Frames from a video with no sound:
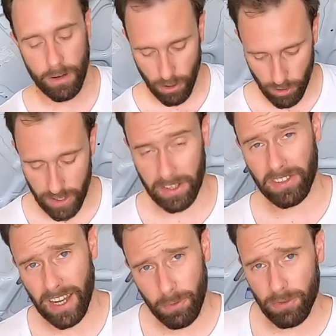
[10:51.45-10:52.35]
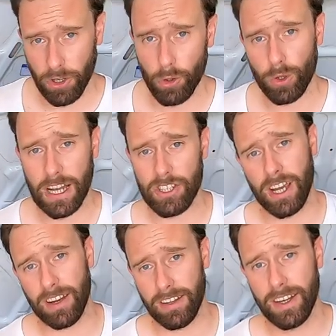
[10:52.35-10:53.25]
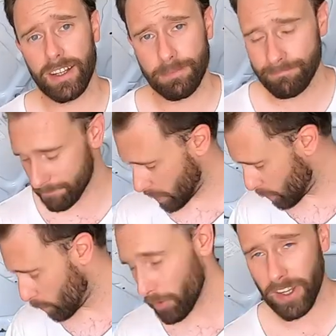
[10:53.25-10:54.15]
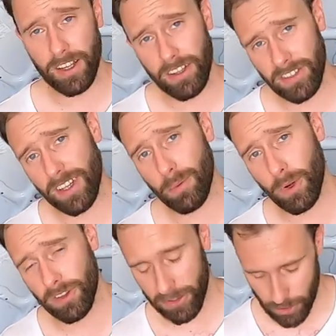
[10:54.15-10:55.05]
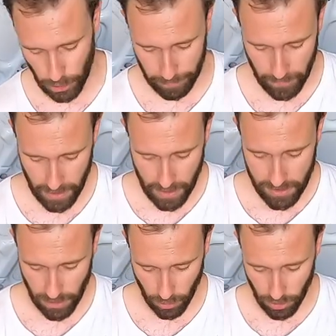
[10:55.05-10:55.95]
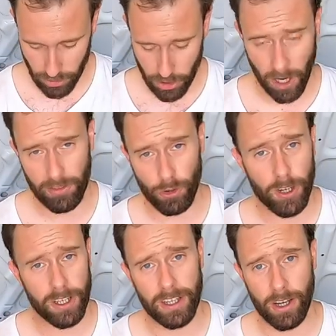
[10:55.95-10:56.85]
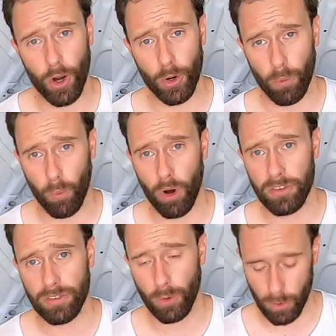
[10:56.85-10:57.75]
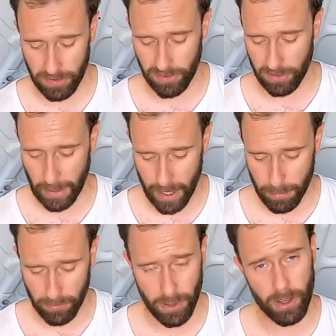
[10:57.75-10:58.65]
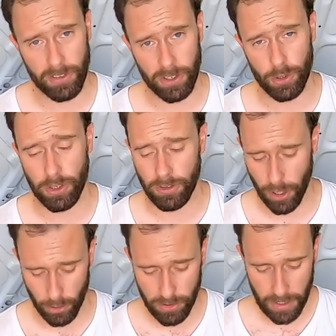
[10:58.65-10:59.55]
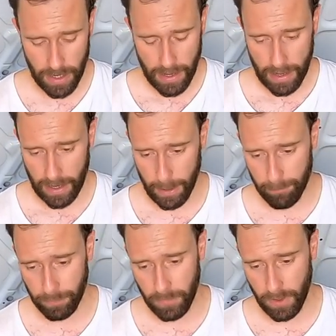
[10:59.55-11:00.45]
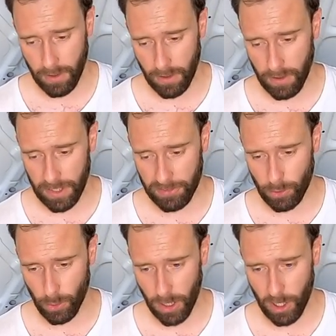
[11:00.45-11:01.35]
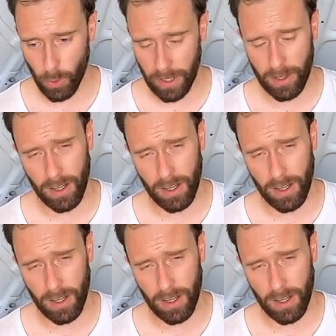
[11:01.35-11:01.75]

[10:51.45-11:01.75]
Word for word: Alrighty, so now we've got an oil catch can in there. What the hell is it and what does it do? So a lot of you guys already know what all this is about, but for those of you that don't, um, let's do a quick